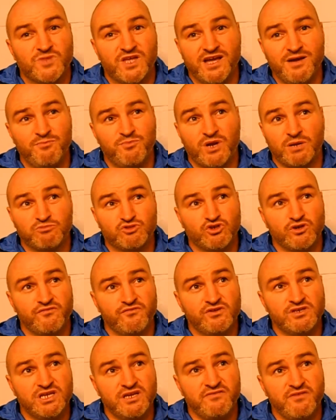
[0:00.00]
Yeah, I'm chuffed
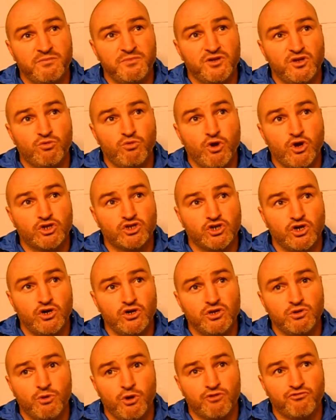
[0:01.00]
for Dave. I mean, he worked
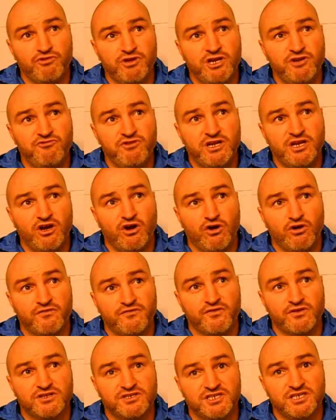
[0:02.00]
hard. He worked really, really hard
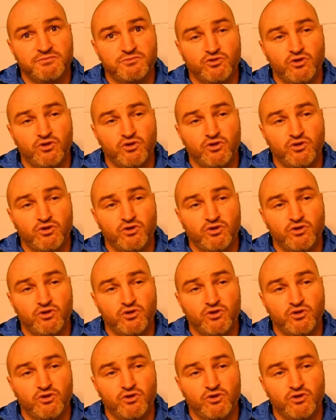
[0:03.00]
for the team.